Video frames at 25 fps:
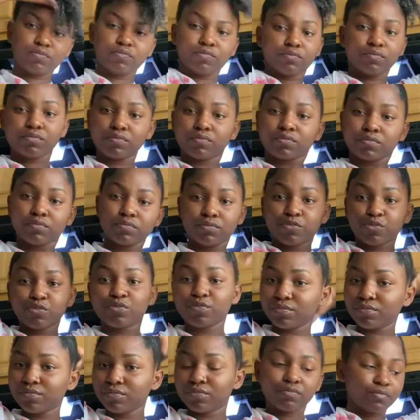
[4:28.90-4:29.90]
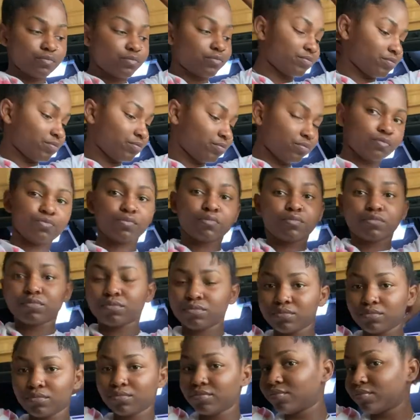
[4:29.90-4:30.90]
I don't know why she has those
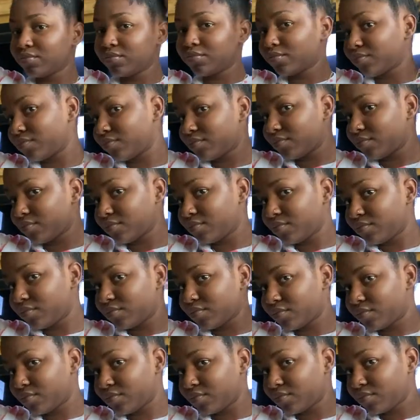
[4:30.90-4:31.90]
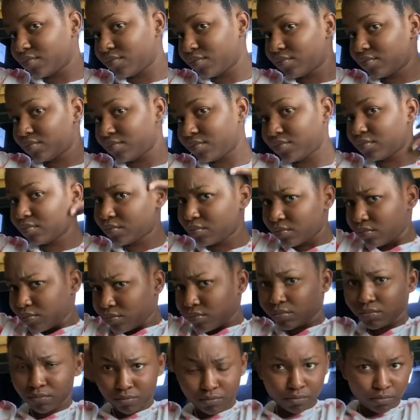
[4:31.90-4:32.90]
weird glick sauce dance moves and she cannot
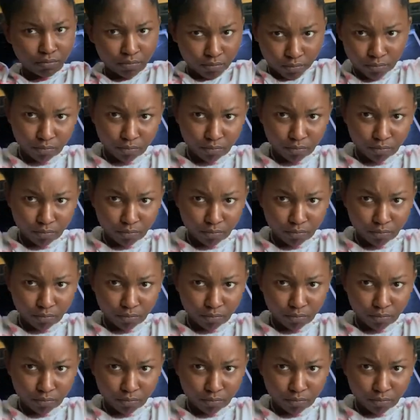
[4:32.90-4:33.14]
dance.